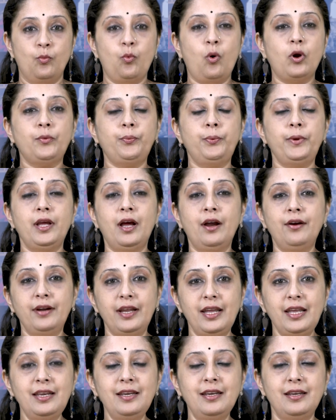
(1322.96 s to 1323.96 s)
What we are
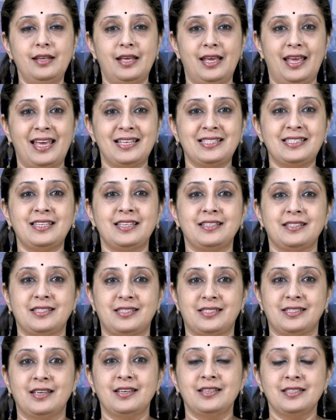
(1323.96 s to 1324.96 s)
in
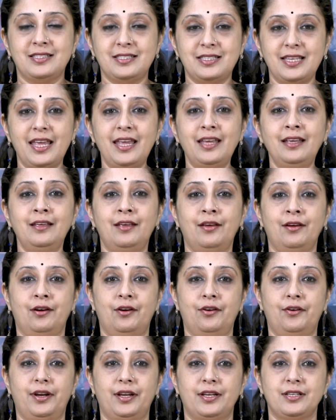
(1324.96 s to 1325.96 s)
essence saying
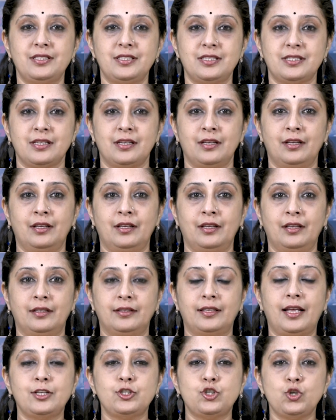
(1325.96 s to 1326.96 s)
here is
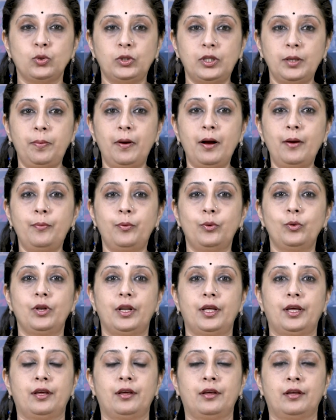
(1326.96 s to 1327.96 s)
that Jyotiba
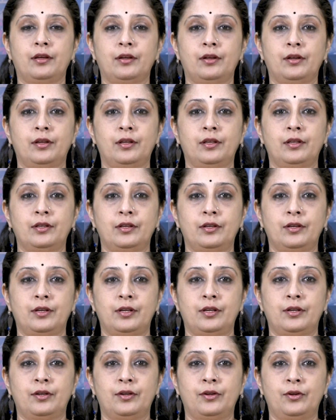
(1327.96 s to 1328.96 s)
Phule
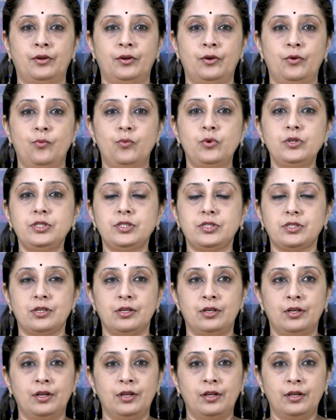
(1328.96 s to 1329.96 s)
was
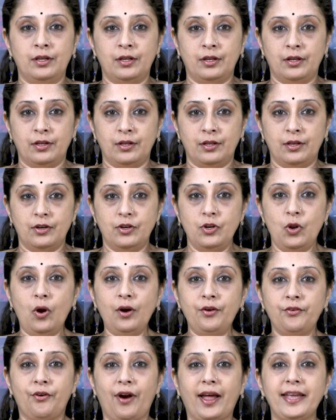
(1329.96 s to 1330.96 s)

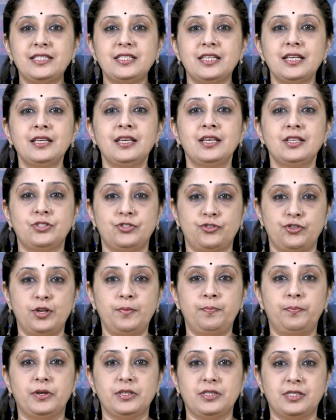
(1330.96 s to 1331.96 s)
not writing
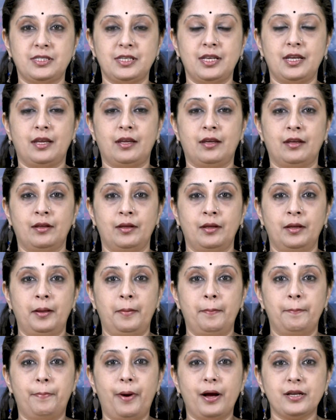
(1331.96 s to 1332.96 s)
history per se,
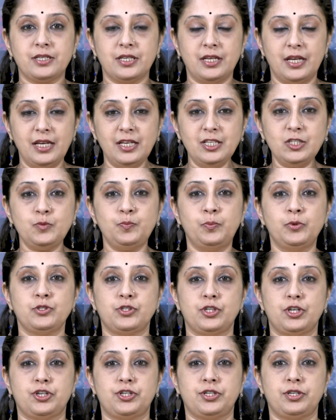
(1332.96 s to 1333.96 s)
but his
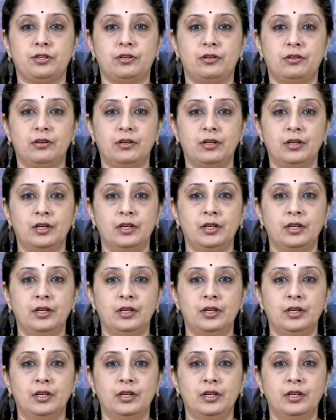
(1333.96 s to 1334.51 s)
position